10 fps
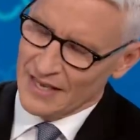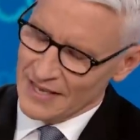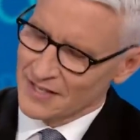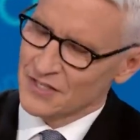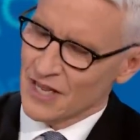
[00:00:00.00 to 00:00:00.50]

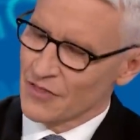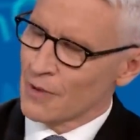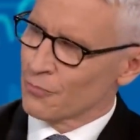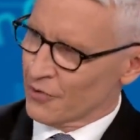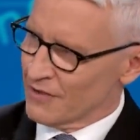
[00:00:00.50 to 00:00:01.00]
He has said
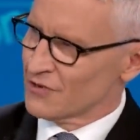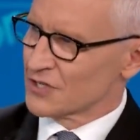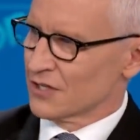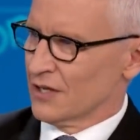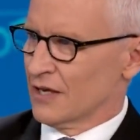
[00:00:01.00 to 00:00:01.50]
that
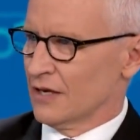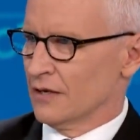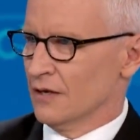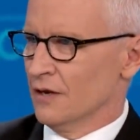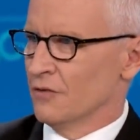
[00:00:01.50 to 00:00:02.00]

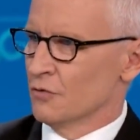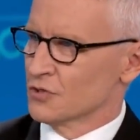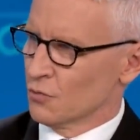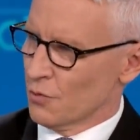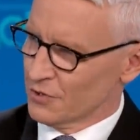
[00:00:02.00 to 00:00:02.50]
previously. There
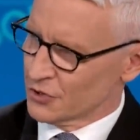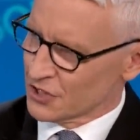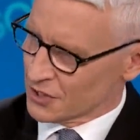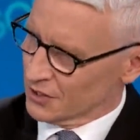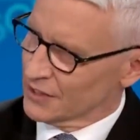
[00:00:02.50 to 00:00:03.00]
was a woman,
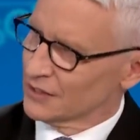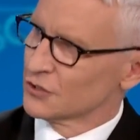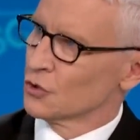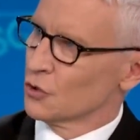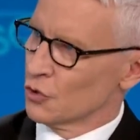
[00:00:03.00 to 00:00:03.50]
Jessica Leeds,